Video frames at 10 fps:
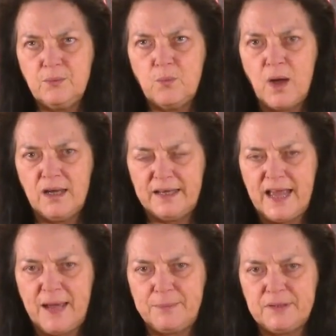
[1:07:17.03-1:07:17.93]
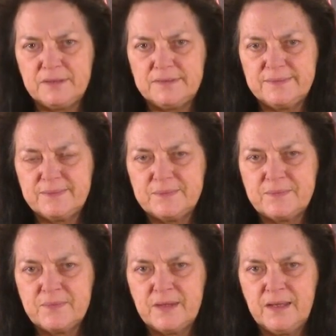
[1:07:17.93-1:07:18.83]
while it happened.
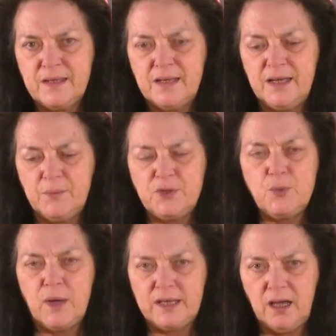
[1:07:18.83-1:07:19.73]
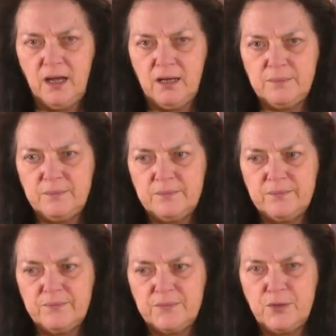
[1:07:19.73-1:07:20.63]
And when you wake up,
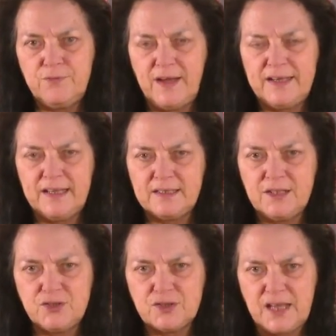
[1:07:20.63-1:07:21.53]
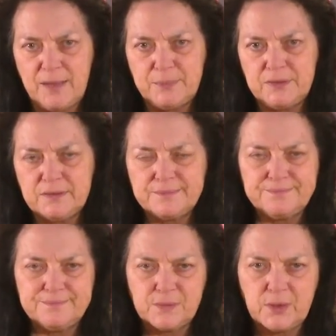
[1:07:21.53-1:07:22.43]
you find out that it just happened,
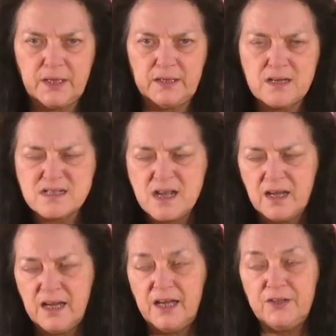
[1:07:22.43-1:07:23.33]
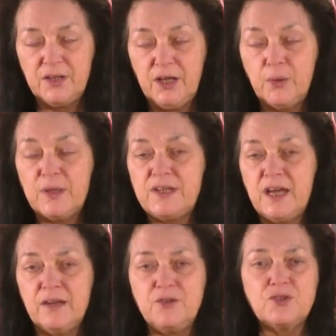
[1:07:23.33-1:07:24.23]
okay? And, you know, and
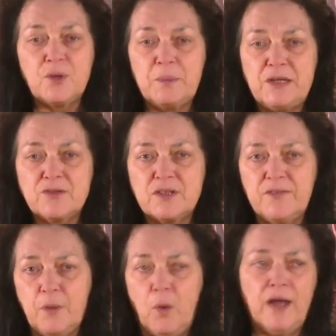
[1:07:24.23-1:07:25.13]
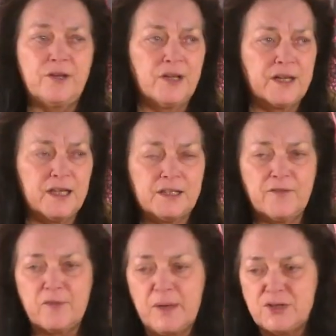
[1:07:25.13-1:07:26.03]
yeah, you start beating yourself up. Why couldn't I got the
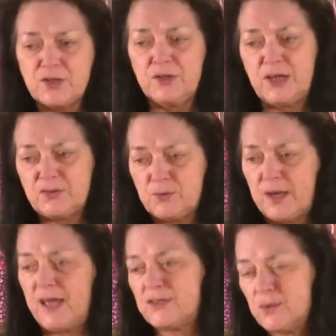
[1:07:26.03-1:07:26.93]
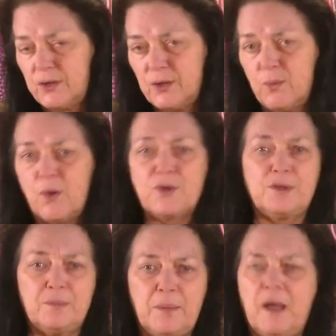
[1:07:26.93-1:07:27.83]
information yesterday so I could have warned
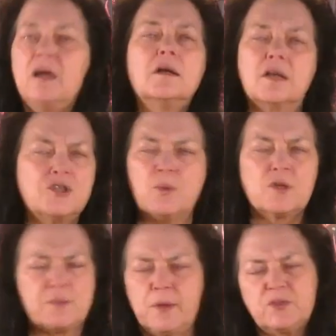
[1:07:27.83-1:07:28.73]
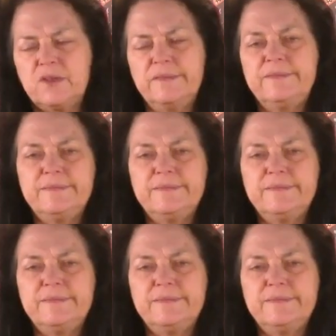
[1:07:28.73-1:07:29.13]
them, blah, blah, because you weren't supposed to,